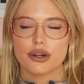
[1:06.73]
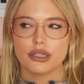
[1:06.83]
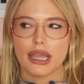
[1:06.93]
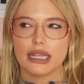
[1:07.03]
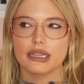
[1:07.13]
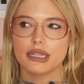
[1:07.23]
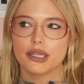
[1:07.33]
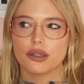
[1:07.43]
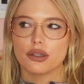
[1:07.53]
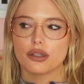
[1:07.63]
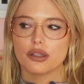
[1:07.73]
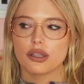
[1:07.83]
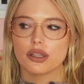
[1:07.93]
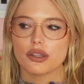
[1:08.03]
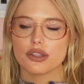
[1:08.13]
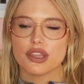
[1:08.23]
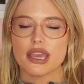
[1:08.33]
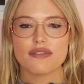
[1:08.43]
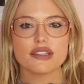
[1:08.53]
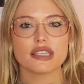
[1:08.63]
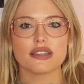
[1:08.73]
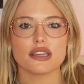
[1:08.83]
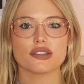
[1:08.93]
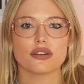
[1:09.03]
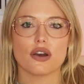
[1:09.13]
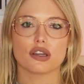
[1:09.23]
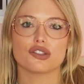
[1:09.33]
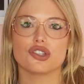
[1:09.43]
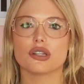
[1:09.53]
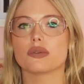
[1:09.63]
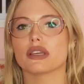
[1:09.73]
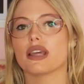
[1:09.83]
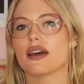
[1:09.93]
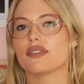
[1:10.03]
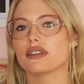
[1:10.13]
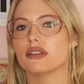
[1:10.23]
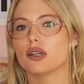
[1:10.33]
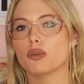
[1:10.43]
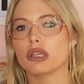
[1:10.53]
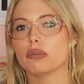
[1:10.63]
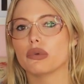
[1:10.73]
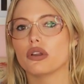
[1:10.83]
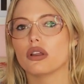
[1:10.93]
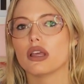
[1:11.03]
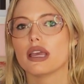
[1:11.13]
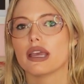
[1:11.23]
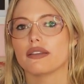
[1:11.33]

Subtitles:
they have these like things on Oxygen where like they have like the little people